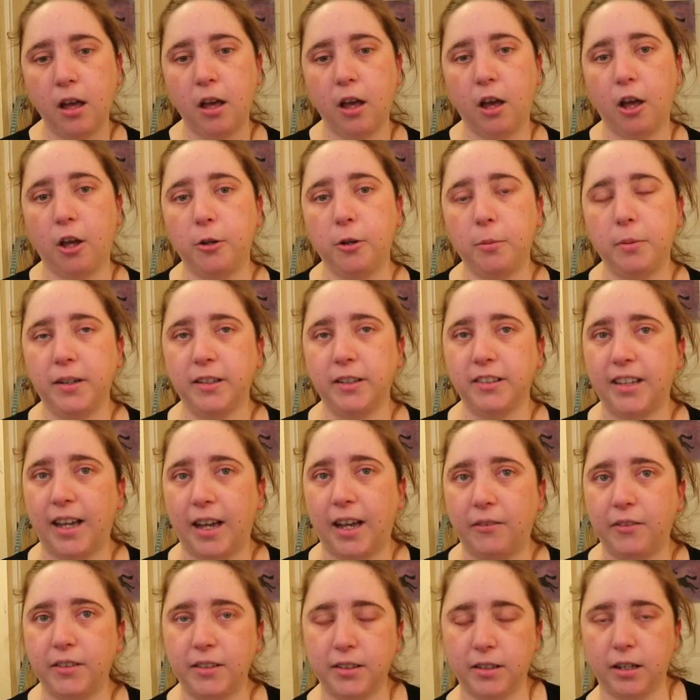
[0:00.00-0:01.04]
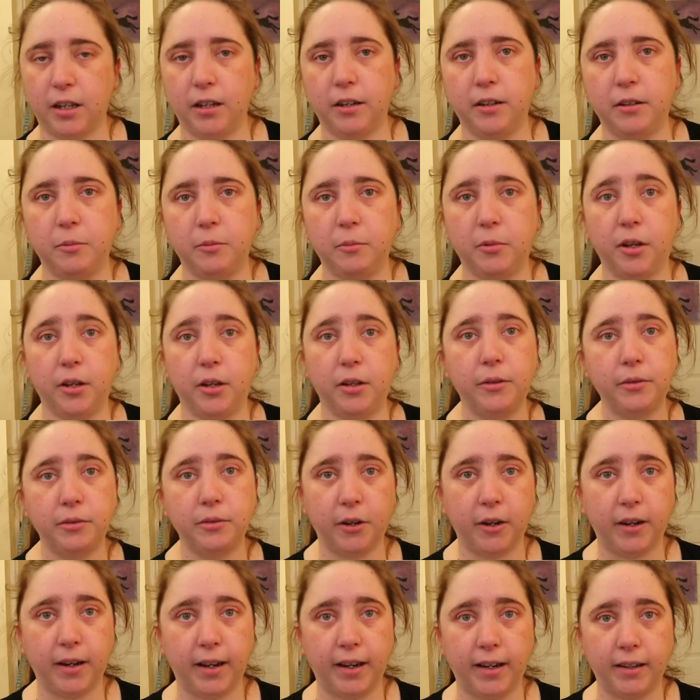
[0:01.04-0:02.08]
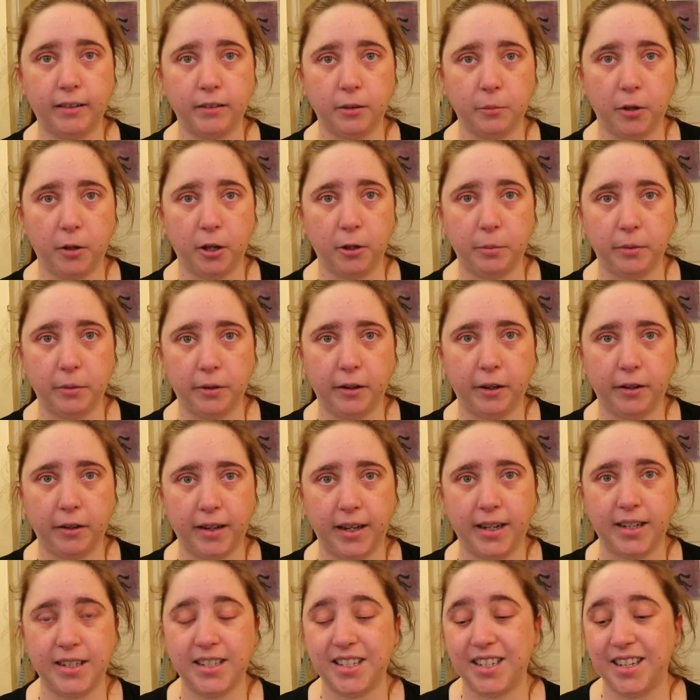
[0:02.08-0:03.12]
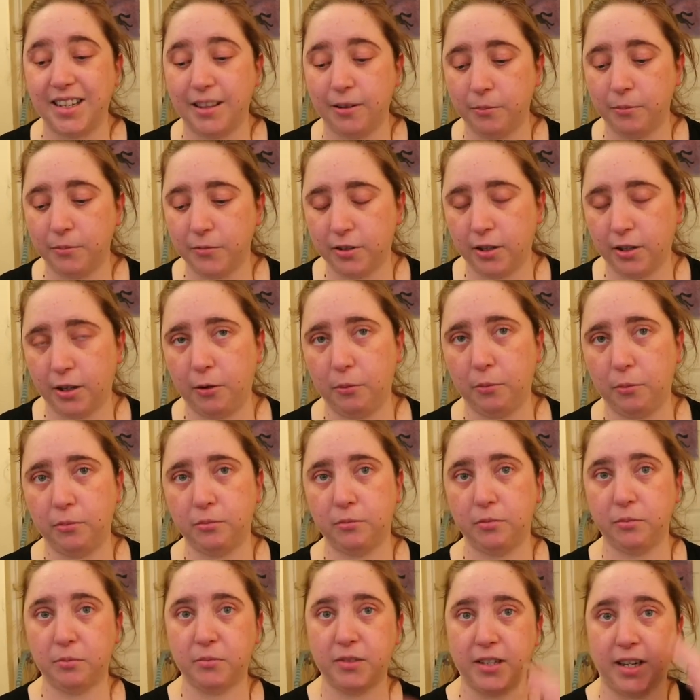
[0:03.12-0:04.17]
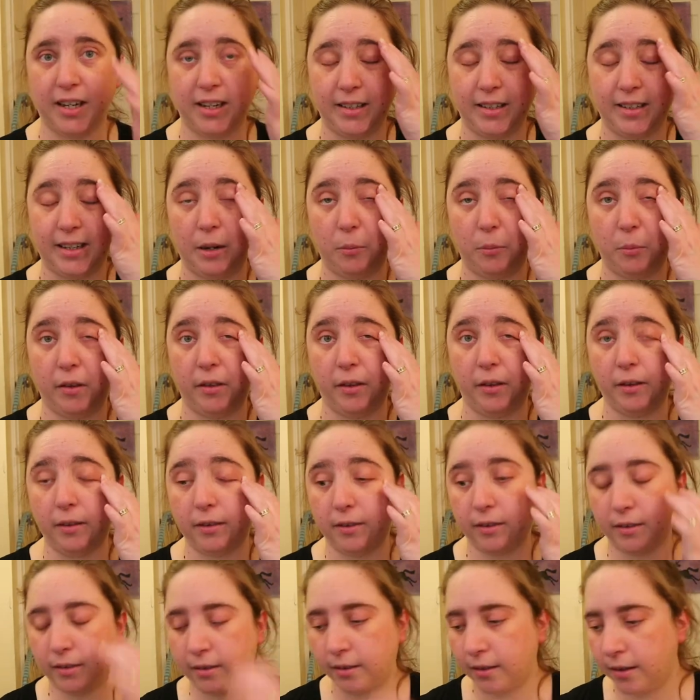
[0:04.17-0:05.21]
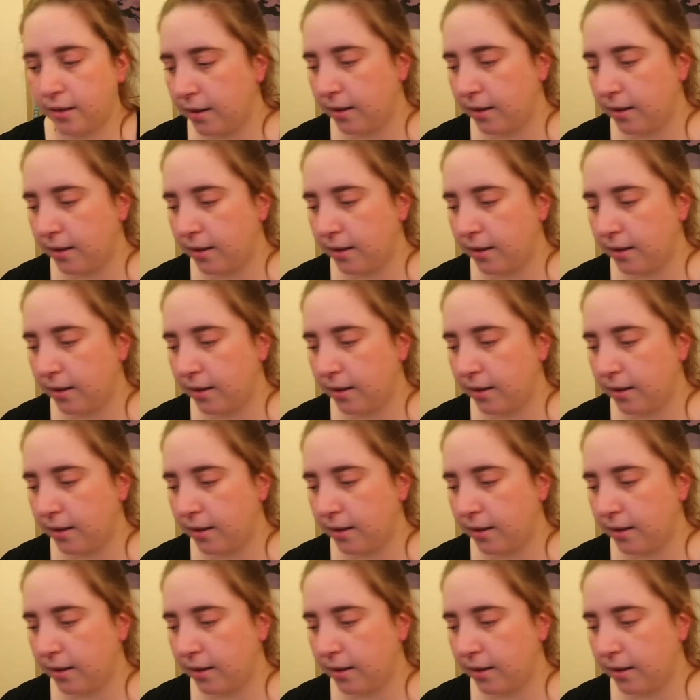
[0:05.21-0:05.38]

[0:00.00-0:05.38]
hoping to have it done by Friday because I'm hoping to go down and see them, so take it down with us.